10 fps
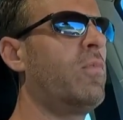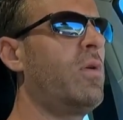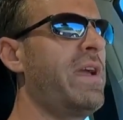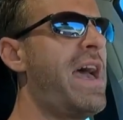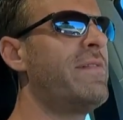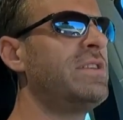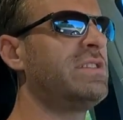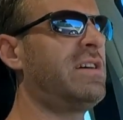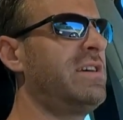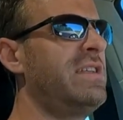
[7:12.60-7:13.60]
What we
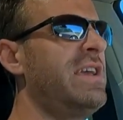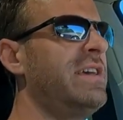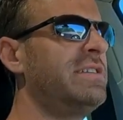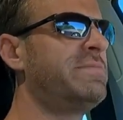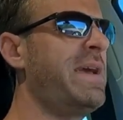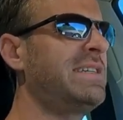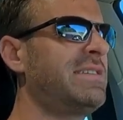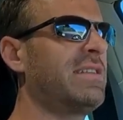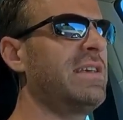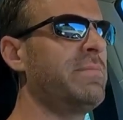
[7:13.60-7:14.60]
haven't done is
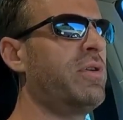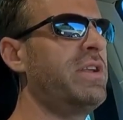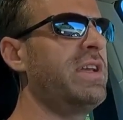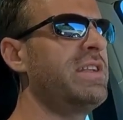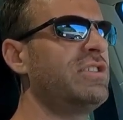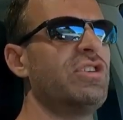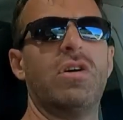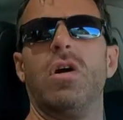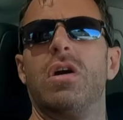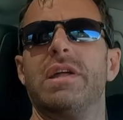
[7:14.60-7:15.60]
basically put an
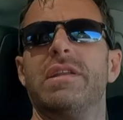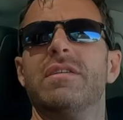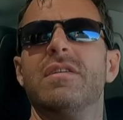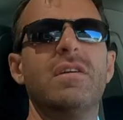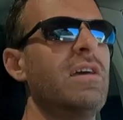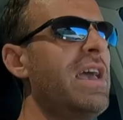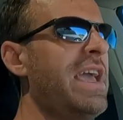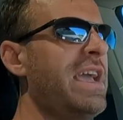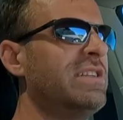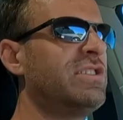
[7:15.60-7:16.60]
ignition on
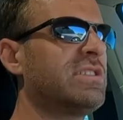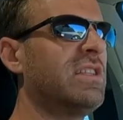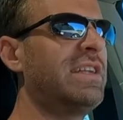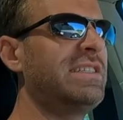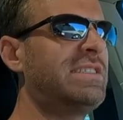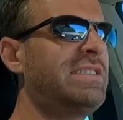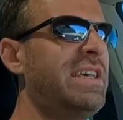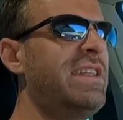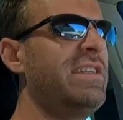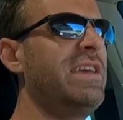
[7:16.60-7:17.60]
and just let it
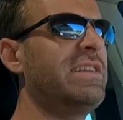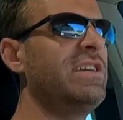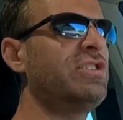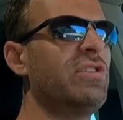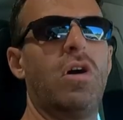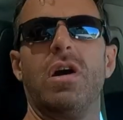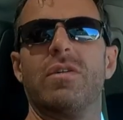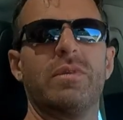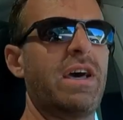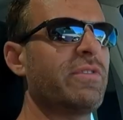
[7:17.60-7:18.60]
sit ignition
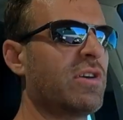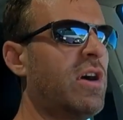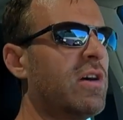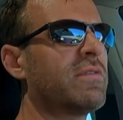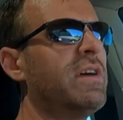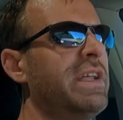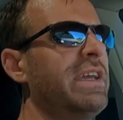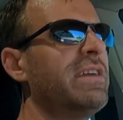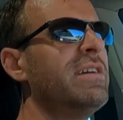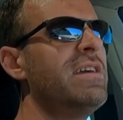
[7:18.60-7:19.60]
on without the car
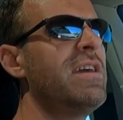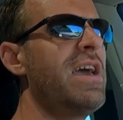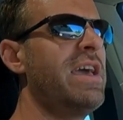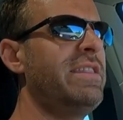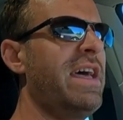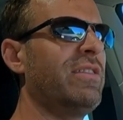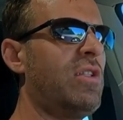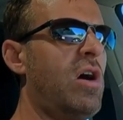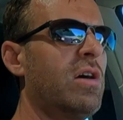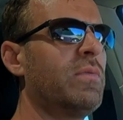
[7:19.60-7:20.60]
running, and then
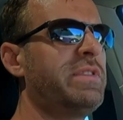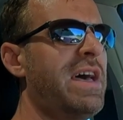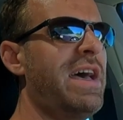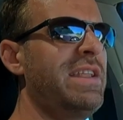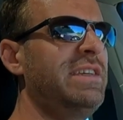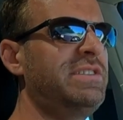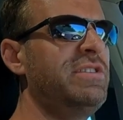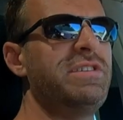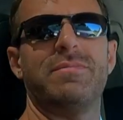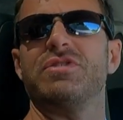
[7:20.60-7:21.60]
log what that
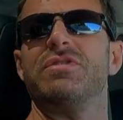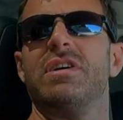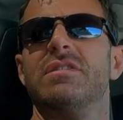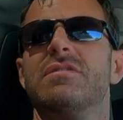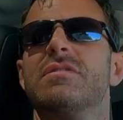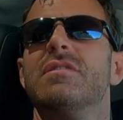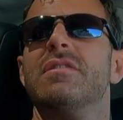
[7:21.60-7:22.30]
ECU temperature does.